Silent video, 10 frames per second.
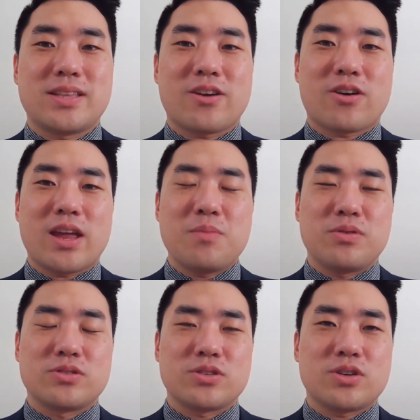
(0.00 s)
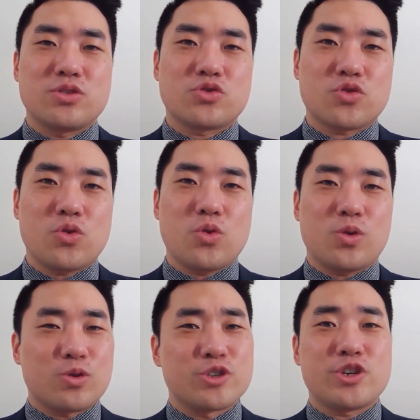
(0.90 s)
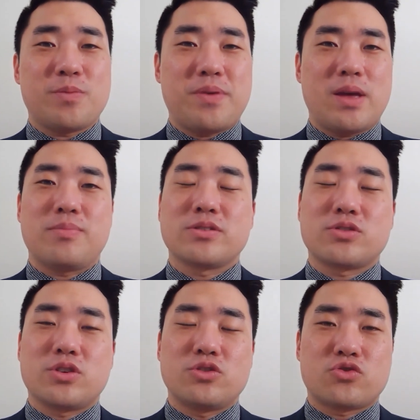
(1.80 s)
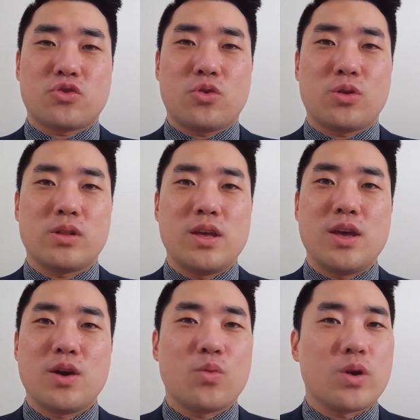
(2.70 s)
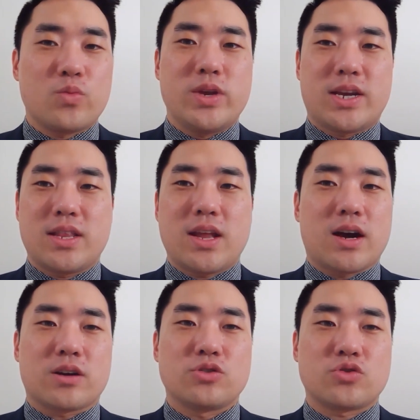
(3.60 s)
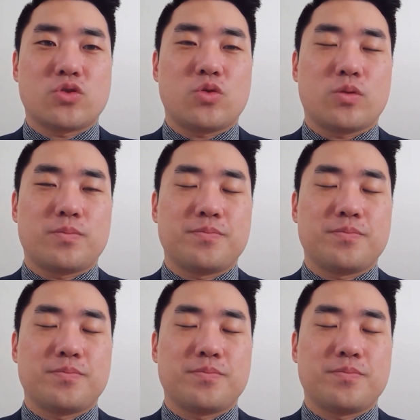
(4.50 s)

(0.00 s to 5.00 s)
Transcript: they are able to control or should be able to control what we cannot control.